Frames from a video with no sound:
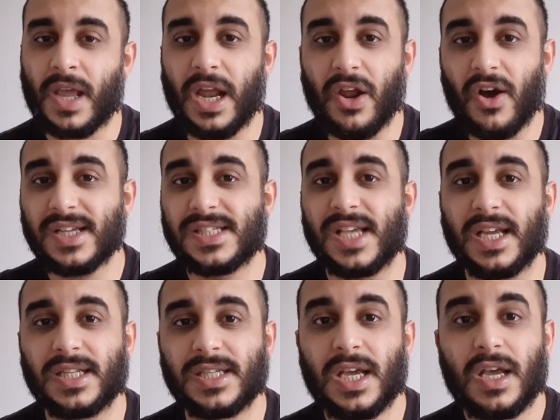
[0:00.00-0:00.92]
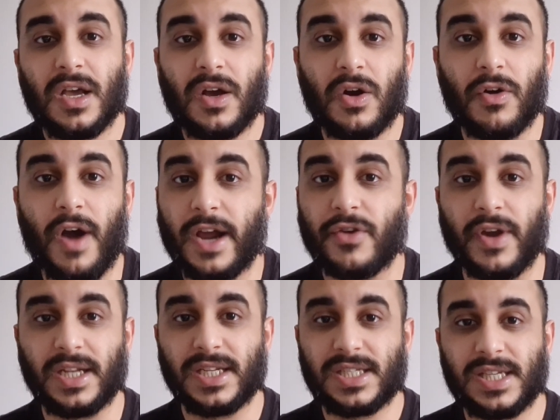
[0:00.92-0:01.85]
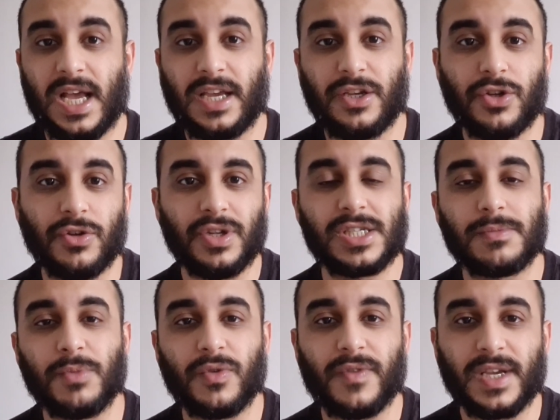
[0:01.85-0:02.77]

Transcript: And I said, all right, great. This is how you do this move,